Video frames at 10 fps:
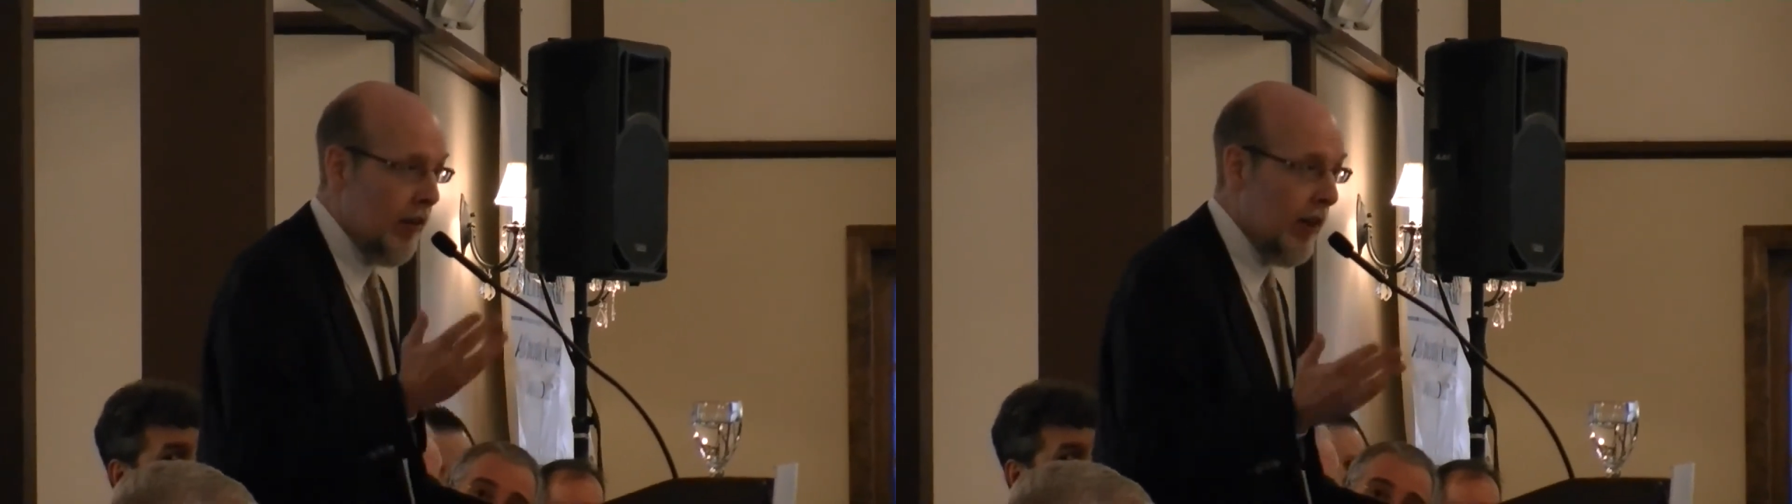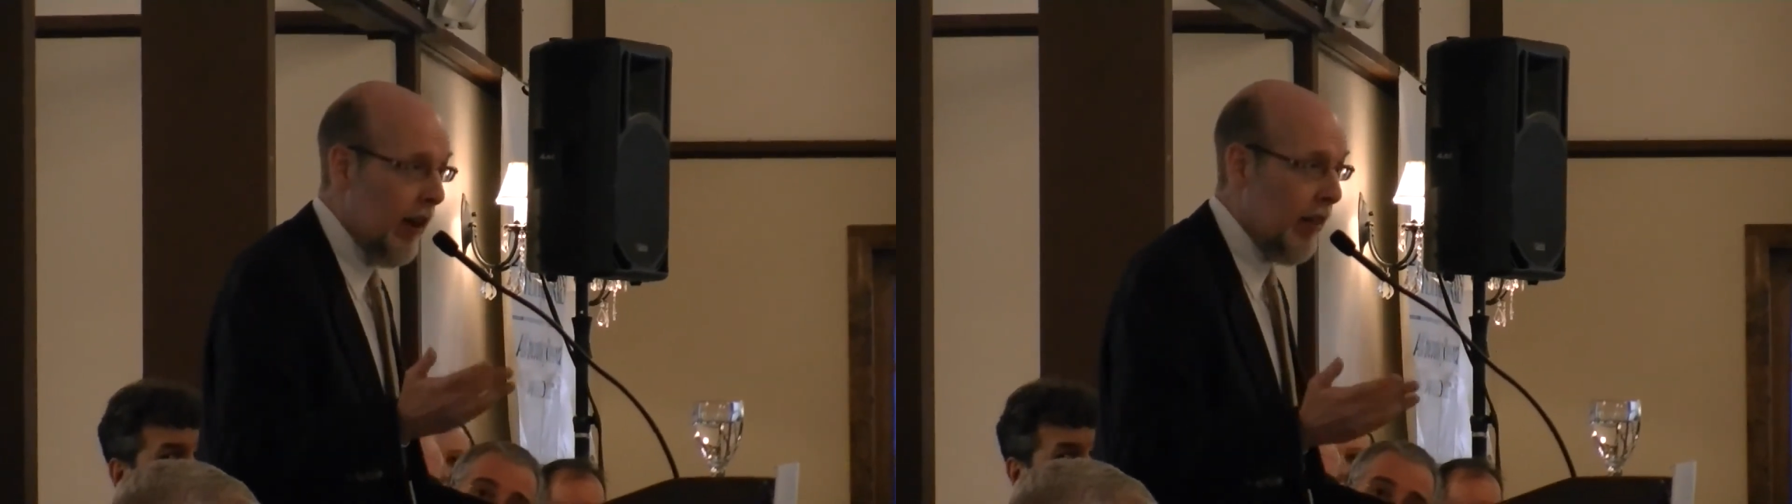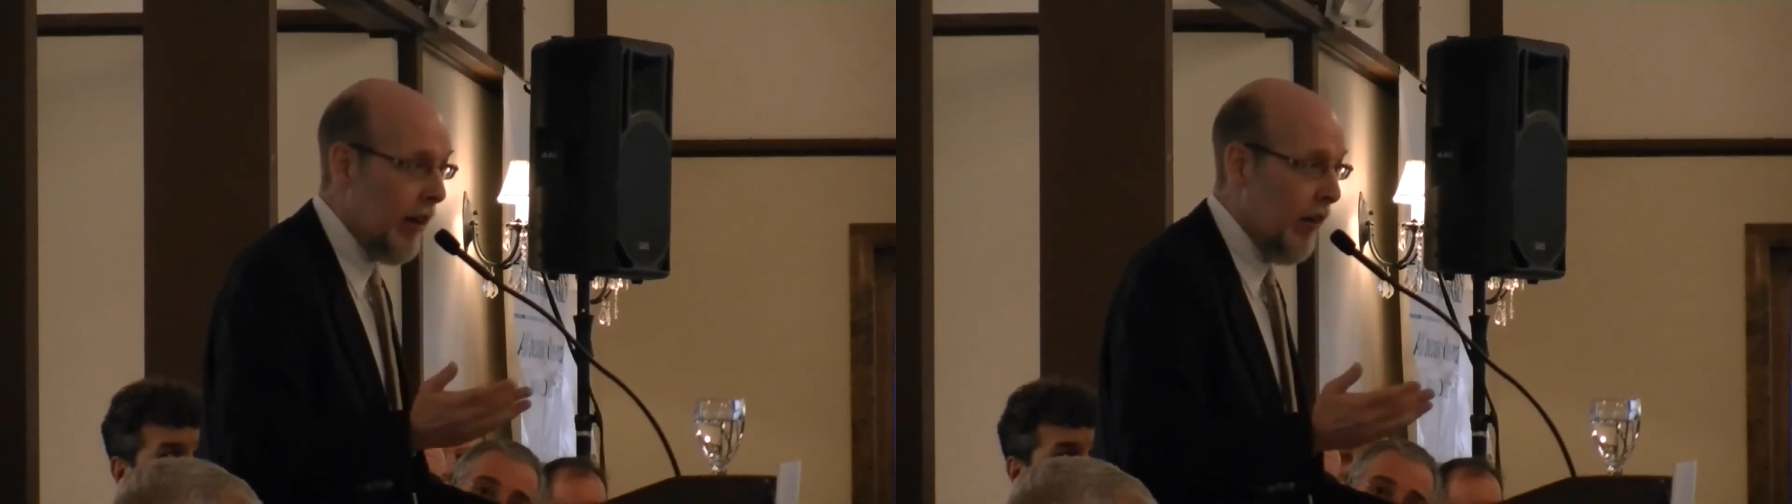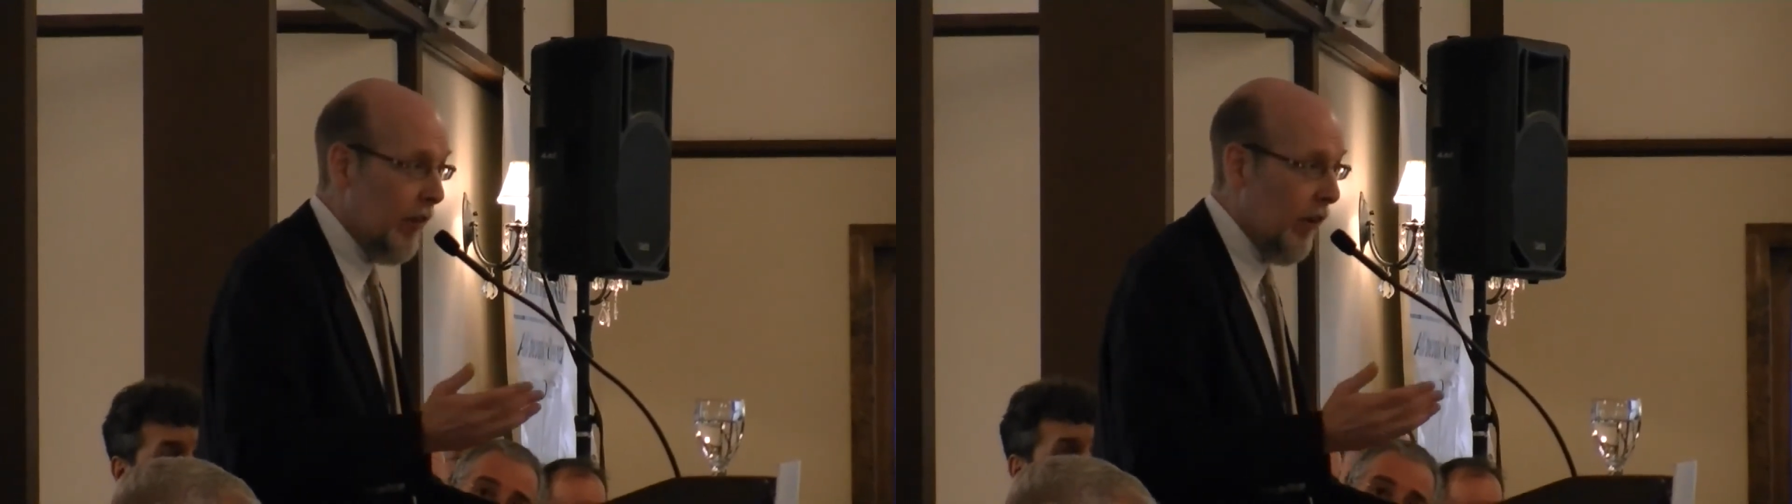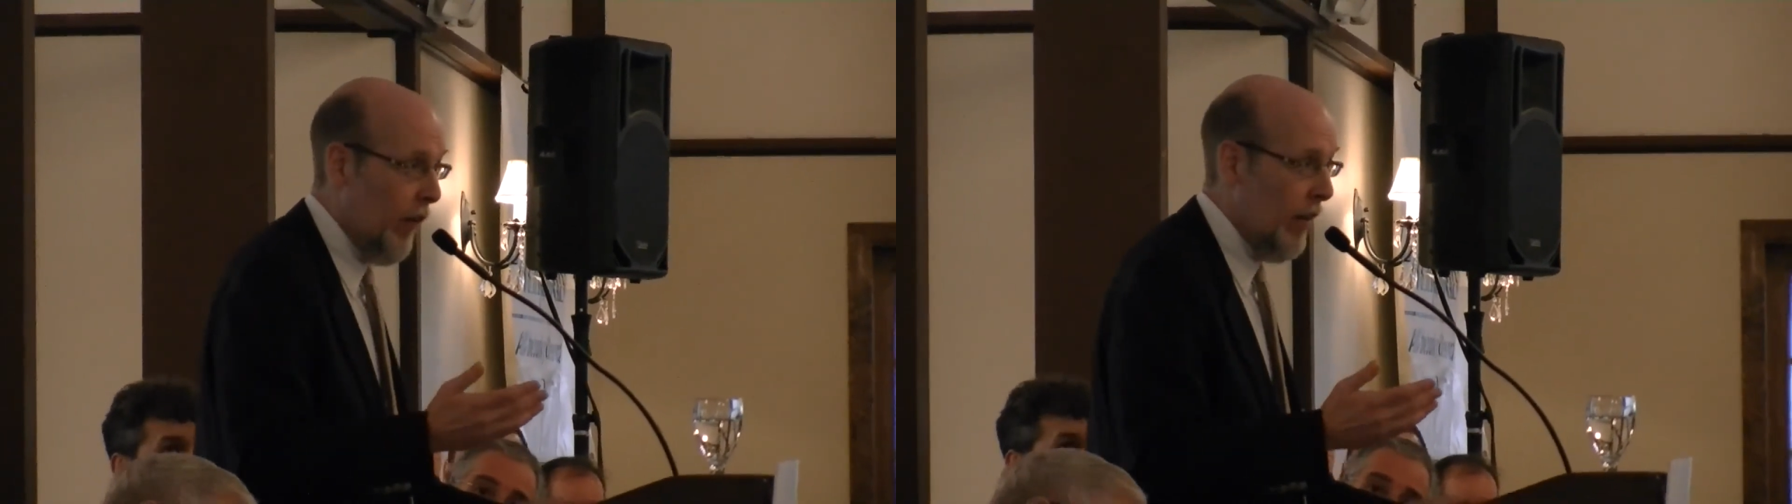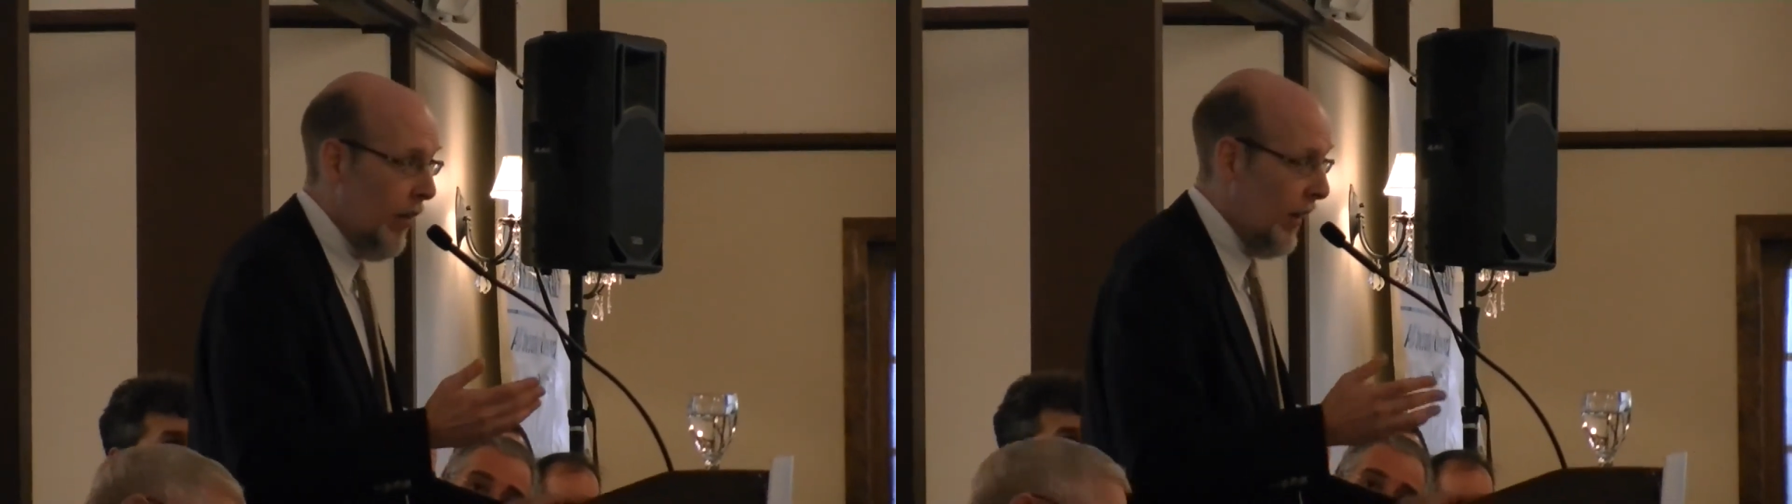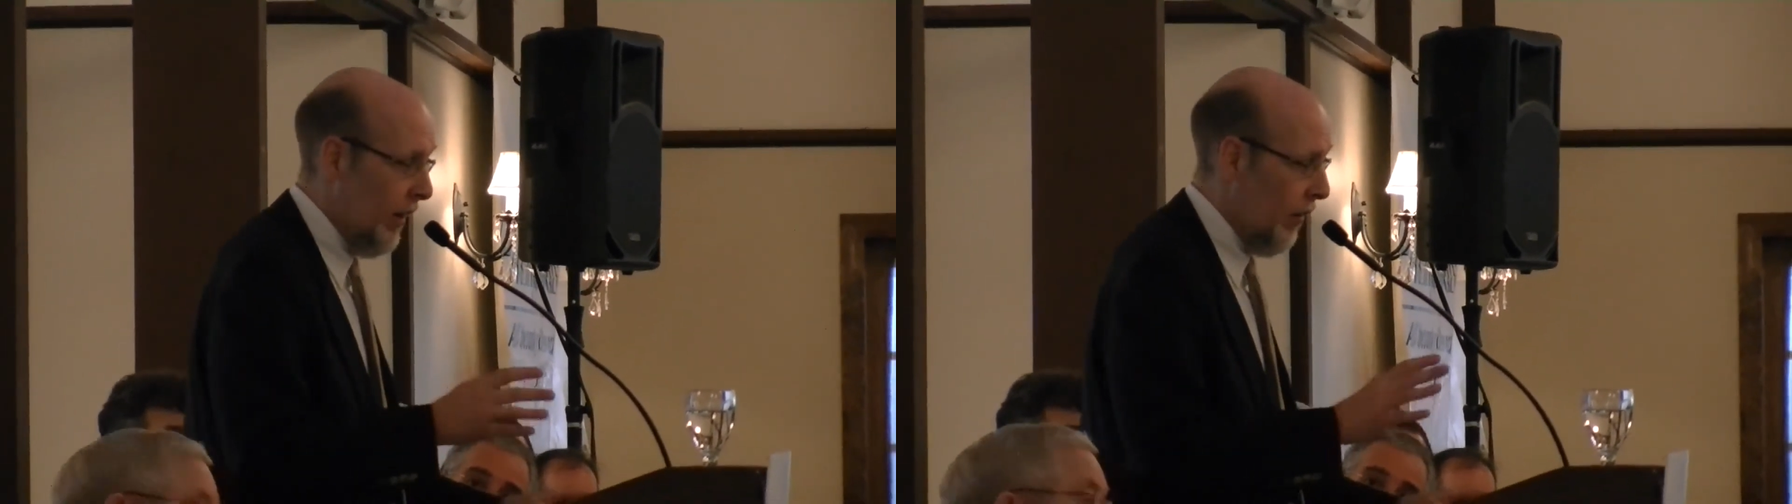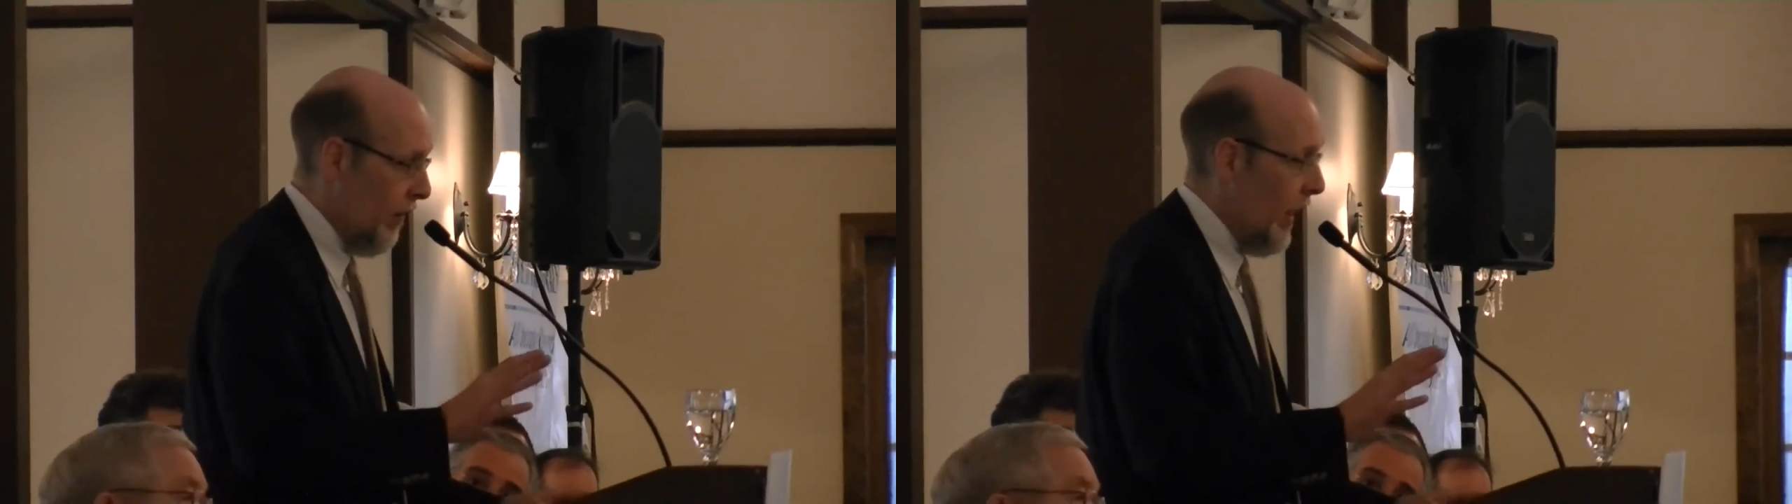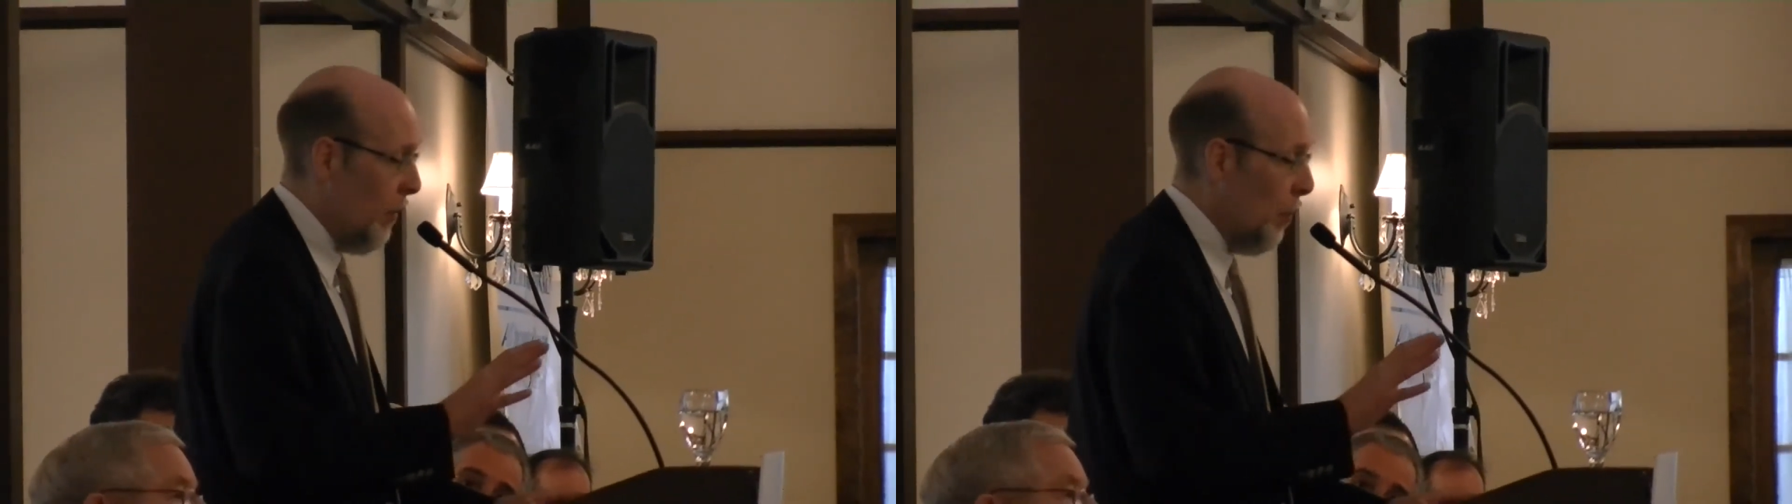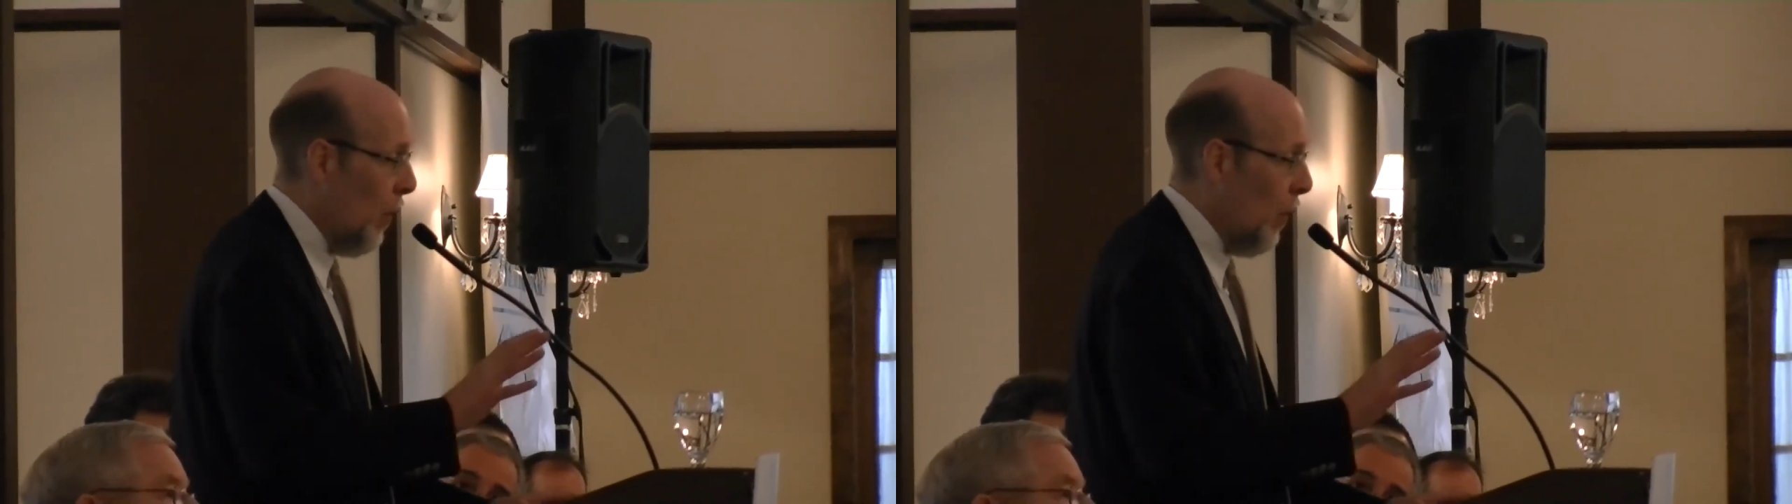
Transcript: Just let the governor run things if that's